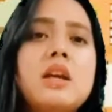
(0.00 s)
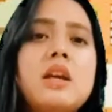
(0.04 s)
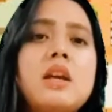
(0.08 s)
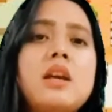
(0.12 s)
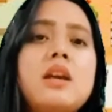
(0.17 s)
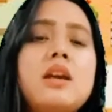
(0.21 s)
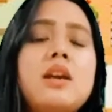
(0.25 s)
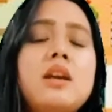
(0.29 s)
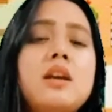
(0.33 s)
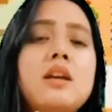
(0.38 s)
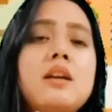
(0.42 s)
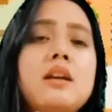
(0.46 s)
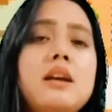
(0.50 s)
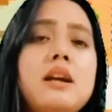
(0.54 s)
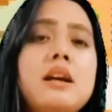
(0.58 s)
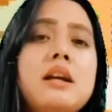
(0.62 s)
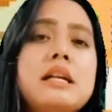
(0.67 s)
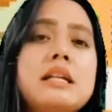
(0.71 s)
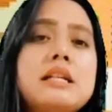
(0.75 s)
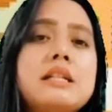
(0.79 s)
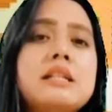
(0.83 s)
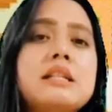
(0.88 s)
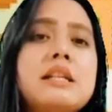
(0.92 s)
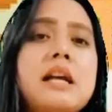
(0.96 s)
Here
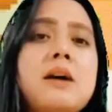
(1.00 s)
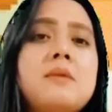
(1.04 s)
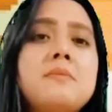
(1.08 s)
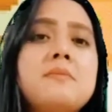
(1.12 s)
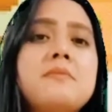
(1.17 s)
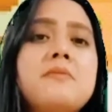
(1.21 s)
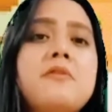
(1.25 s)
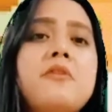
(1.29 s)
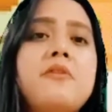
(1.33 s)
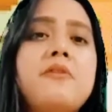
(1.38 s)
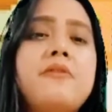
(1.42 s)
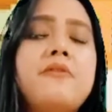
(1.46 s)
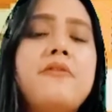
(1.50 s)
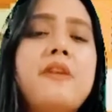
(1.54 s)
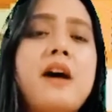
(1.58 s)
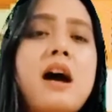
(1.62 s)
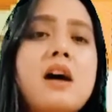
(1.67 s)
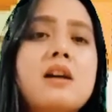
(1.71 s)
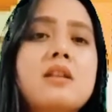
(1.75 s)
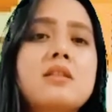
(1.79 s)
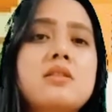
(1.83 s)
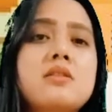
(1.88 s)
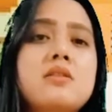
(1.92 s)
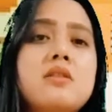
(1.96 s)
are some
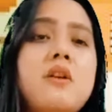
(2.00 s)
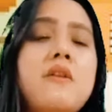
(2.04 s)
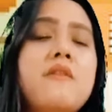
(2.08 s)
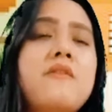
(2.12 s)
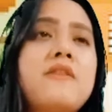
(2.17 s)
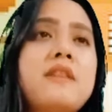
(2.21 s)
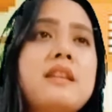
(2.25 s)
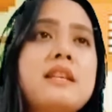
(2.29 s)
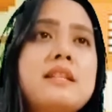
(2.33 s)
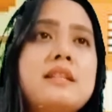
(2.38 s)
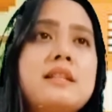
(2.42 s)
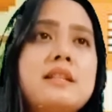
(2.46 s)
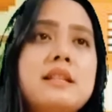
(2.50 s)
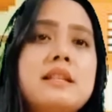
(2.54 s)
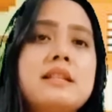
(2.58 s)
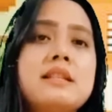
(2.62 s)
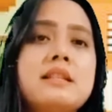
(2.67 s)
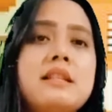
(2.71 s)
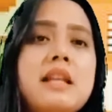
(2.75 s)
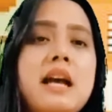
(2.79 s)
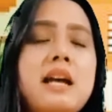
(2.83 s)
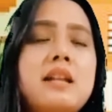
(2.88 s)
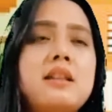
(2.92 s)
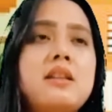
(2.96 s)
facts of this
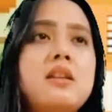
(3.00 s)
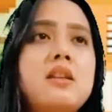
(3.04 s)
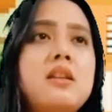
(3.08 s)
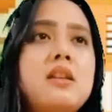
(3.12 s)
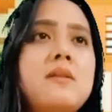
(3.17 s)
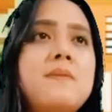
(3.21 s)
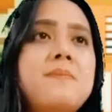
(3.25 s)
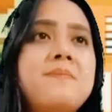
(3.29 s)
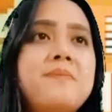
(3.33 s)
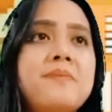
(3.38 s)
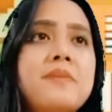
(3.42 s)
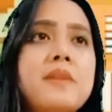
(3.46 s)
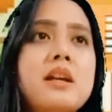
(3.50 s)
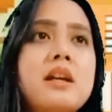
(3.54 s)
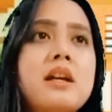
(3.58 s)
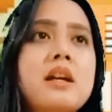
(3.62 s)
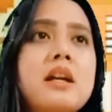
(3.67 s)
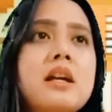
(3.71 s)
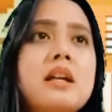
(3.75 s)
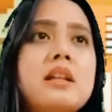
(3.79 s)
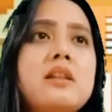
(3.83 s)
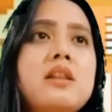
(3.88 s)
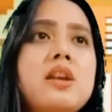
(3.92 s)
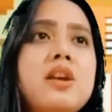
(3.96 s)
study.
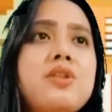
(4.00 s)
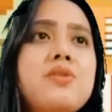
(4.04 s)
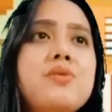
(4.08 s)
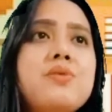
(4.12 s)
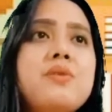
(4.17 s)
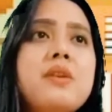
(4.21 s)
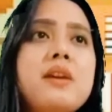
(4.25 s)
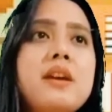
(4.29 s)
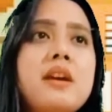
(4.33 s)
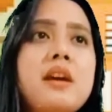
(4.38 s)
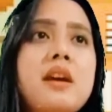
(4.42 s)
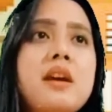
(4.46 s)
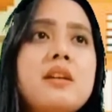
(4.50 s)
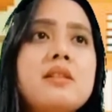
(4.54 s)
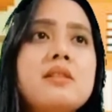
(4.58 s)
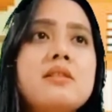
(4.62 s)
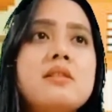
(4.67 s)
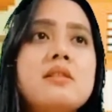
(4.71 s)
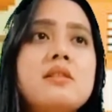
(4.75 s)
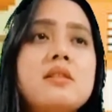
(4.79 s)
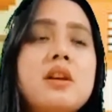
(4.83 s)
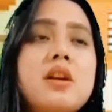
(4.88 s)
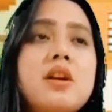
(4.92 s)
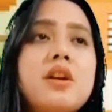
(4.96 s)
The
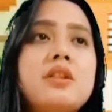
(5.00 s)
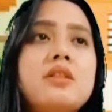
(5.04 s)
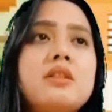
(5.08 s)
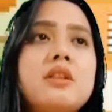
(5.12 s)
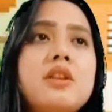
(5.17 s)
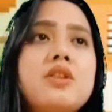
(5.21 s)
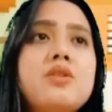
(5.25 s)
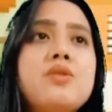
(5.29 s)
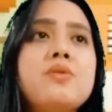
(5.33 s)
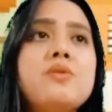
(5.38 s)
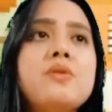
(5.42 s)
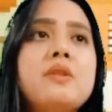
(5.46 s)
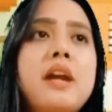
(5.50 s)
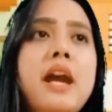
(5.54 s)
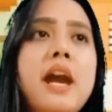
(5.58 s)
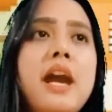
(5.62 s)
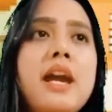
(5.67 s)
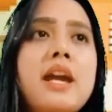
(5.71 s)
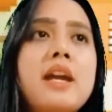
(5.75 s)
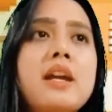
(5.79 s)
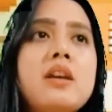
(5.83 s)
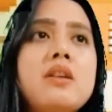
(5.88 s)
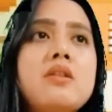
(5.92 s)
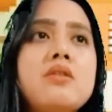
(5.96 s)
US, the
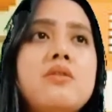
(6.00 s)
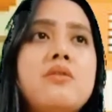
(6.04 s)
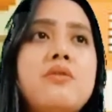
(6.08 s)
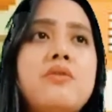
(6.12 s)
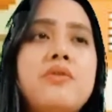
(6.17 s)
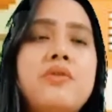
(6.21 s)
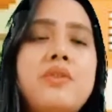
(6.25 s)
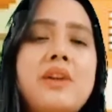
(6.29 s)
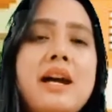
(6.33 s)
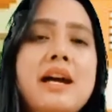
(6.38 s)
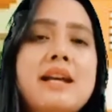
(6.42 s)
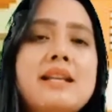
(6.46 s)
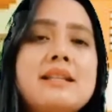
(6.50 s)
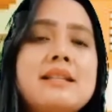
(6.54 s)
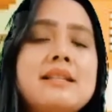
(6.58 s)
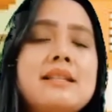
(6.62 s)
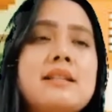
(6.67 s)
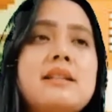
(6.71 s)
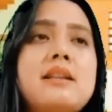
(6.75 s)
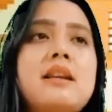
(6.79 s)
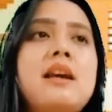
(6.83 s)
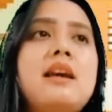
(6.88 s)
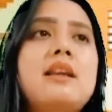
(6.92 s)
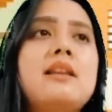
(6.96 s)
UK,
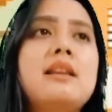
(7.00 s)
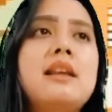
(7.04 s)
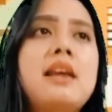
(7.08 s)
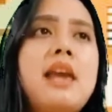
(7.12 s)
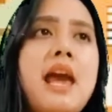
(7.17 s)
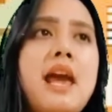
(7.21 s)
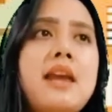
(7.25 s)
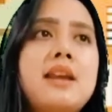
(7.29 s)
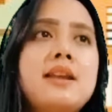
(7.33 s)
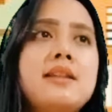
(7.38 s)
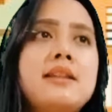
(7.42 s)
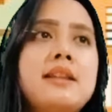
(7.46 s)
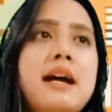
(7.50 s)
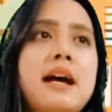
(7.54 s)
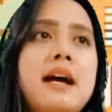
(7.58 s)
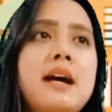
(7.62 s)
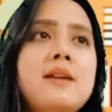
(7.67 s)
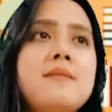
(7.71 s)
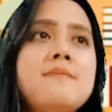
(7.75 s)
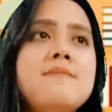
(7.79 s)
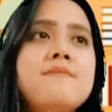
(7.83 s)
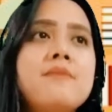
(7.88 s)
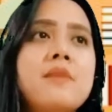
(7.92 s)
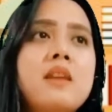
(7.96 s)
France, and
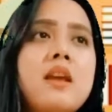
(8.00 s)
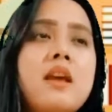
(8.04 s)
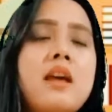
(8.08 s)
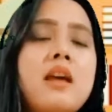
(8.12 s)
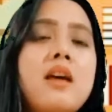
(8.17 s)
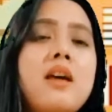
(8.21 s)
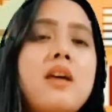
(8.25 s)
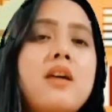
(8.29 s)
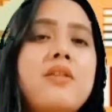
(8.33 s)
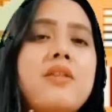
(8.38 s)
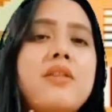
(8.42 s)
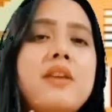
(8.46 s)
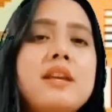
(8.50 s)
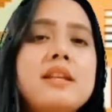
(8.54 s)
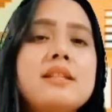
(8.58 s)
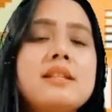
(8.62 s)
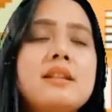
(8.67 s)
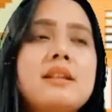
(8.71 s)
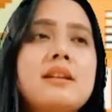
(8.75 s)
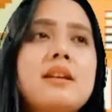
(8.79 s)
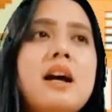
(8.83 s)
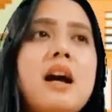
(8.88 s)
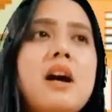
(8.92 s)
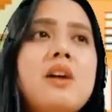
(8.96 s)
Canada,
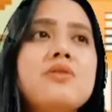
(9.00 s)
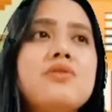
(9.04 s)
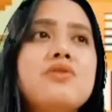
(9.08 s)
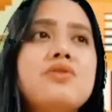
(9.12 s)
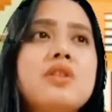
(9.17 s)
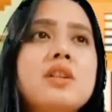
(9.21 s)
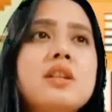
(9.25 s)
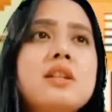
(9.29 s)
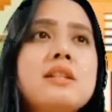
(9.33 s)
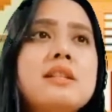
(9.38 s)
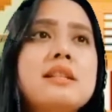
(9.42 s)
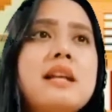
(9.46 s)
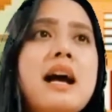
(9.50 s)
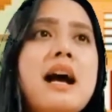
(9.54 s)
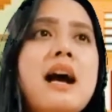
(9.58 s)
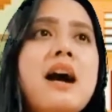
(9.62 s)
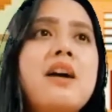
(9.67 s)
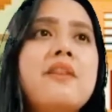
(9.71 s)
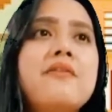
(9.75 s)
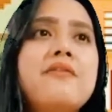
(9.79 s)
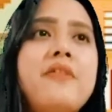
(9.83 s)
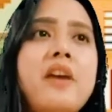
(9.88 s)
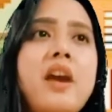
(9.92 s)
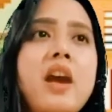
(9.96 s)
these countries
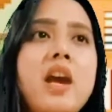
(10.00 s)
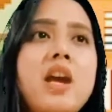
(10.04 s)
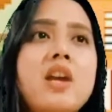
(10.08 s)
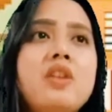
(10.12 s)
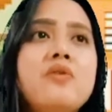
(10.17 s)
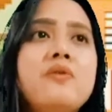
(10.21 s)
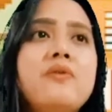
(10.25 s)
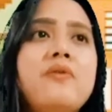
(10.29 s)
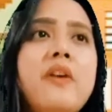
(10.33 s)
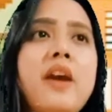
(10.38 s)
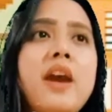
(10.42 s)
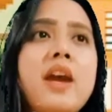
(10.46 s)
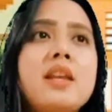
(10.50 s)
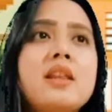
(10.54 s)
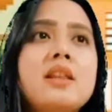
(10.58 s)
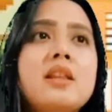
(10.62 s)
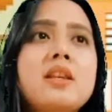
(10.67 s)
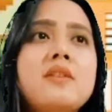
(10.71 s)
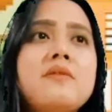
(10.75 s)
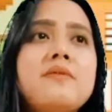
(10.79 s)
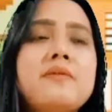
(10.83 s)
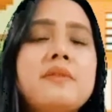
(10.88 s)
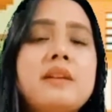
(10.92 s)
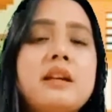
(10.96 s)
have
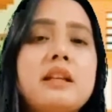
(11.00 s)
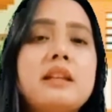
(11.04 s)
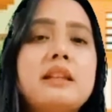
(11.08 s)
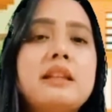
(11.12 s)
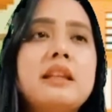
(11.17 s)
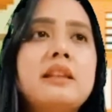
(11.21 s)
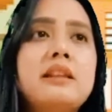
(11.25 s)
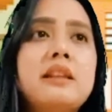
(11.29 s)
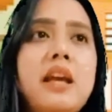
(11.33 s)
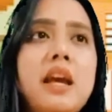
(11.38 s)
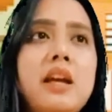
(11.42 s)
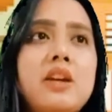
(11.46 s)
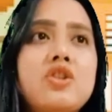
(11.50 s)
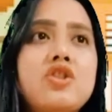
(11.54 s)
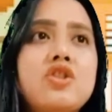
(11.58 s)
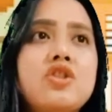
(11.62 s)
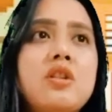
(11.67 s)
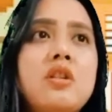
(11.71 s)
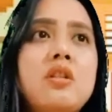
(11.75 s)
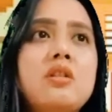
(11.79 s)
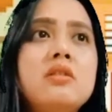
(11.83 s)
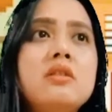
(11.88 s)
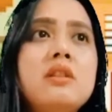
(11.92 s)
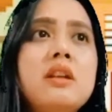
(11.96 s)
innovative
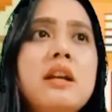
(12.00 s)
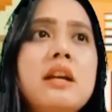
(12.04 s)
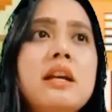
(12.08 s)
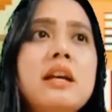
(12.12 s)
detection